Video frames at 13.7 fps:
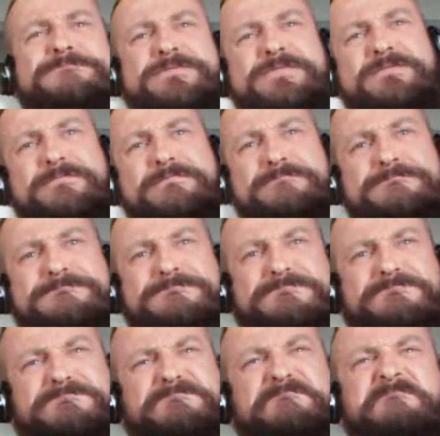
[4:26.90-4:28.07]
There's no point
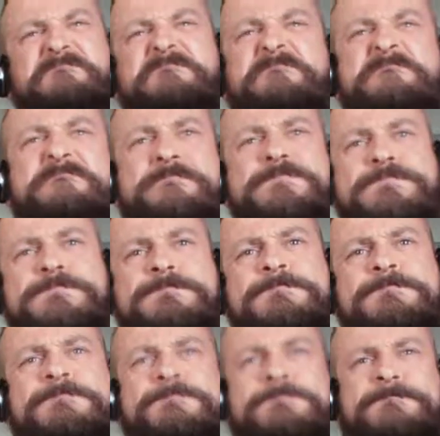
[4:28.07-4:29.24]
in getting
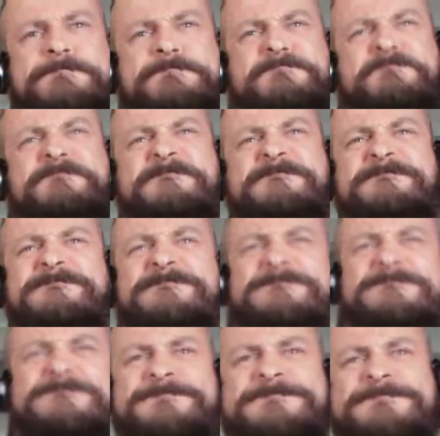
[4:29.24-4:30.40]
yourself upset about as much
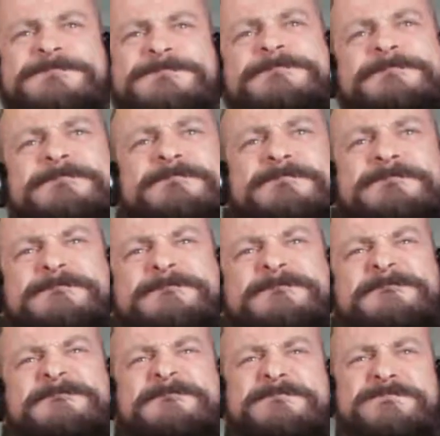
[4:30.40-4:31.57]
stuff as what
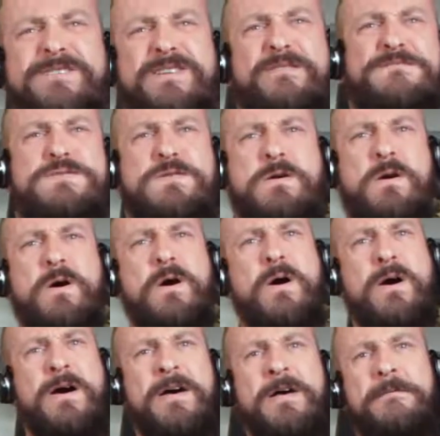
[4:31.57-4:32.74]
a lot of people do get
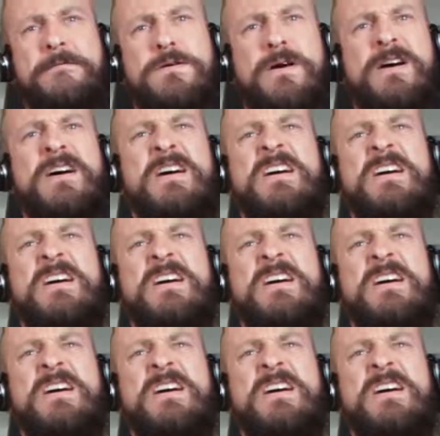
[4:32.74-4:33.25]
themselves upset about.